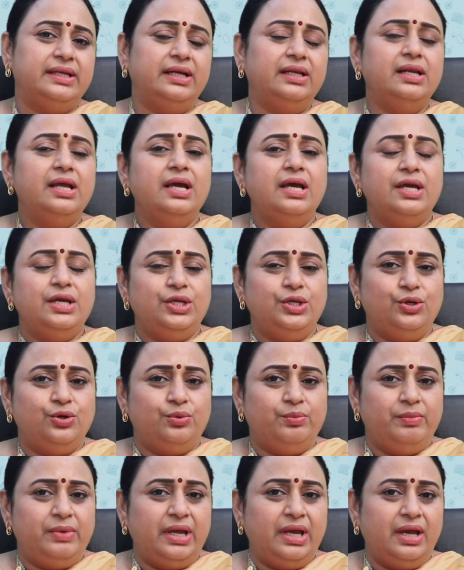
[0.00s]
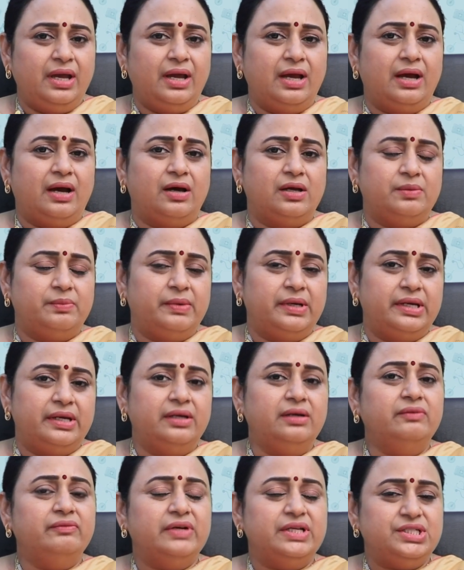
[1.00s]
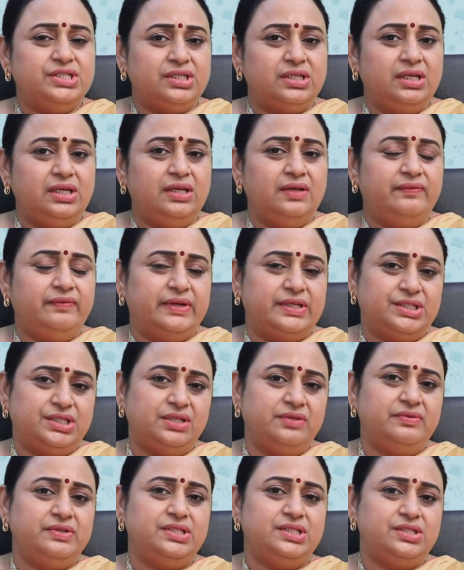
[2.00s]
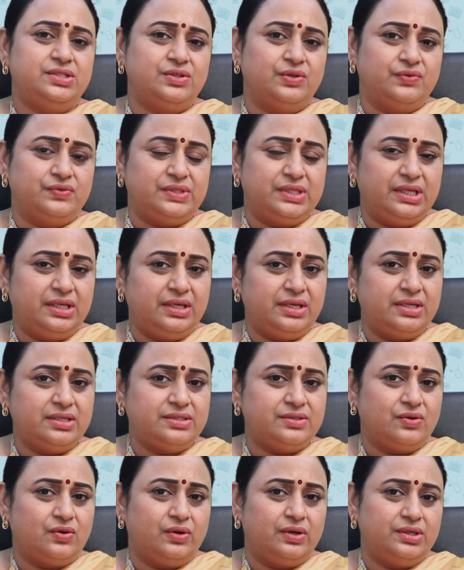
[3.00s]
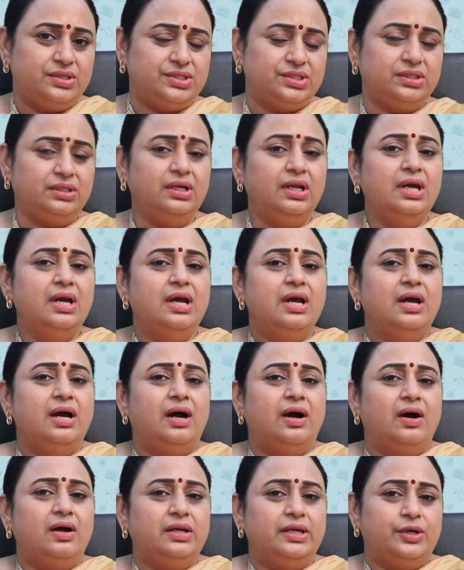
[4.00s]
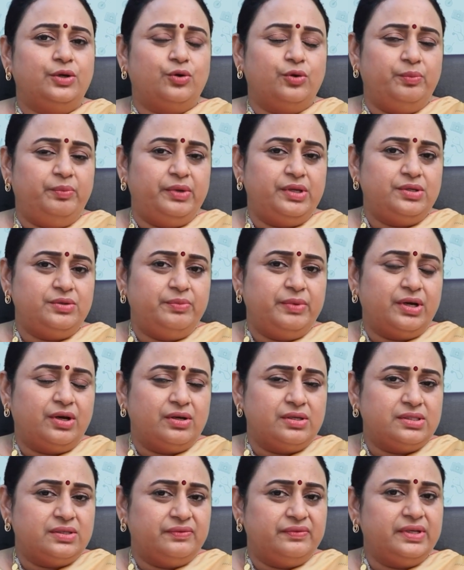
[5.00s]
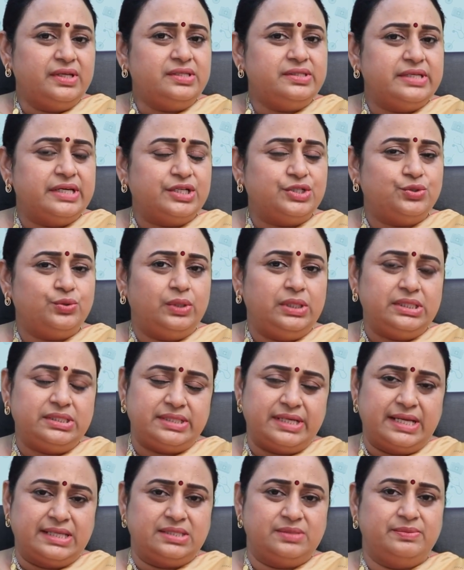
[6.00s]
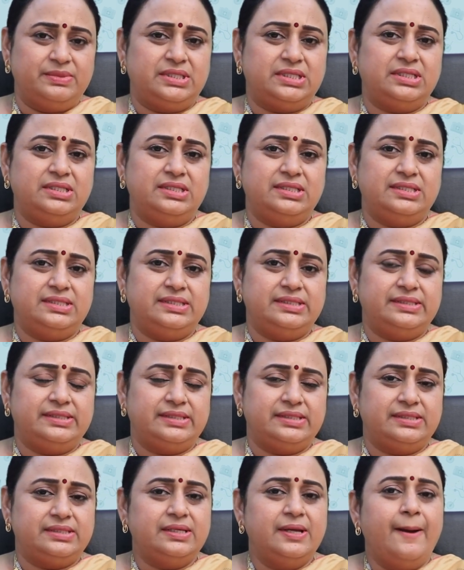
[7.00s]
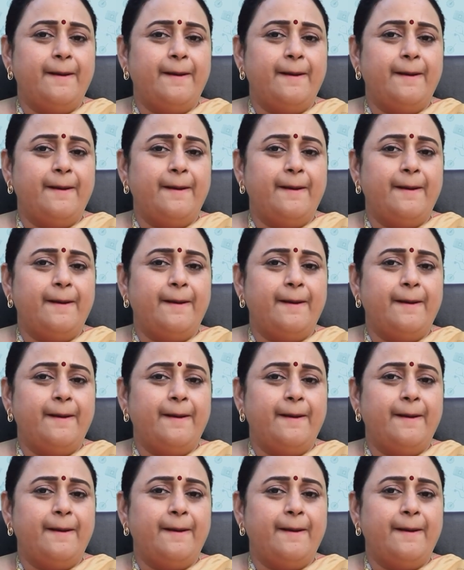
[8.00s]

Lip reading: that you may harbor a vaginal infection which is of serious origin, or it could be because of the sexually transmitted diseases.